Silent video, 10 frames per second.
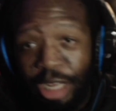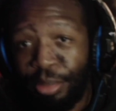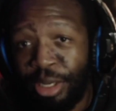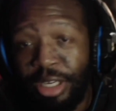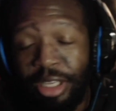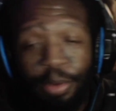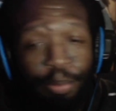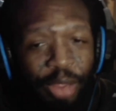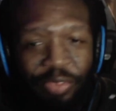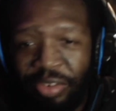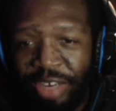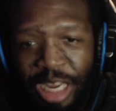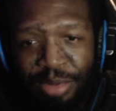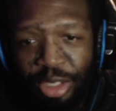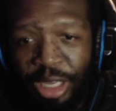But my favorite
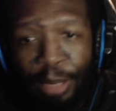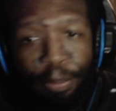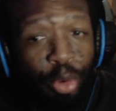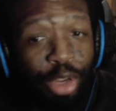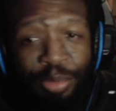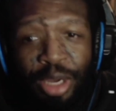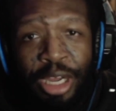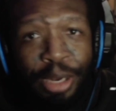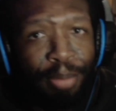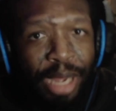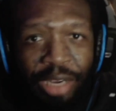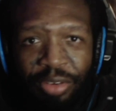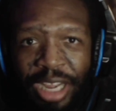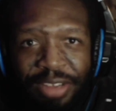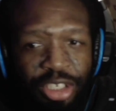games are like Pokemon,
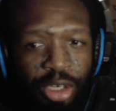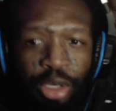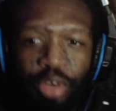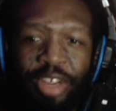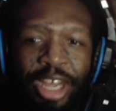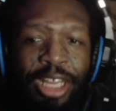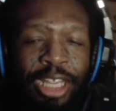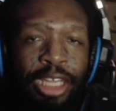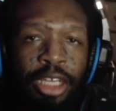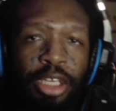Minecraft, Stardew Valley.